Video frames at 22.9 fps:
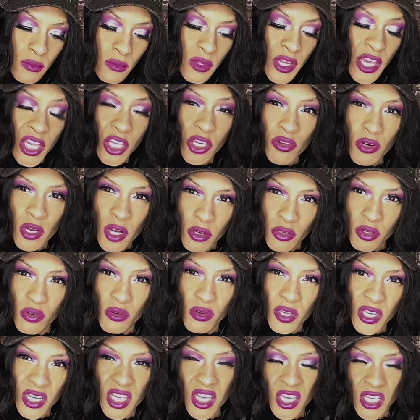And you know you
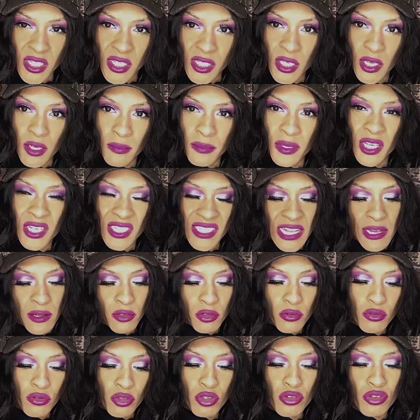can kiss it because that
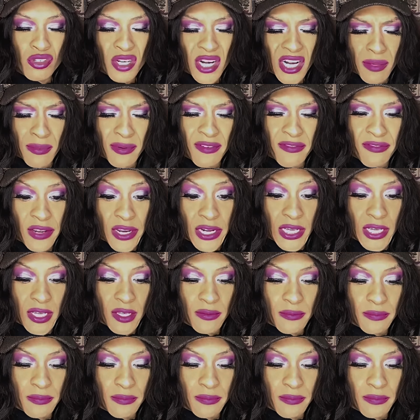you trying to be funny.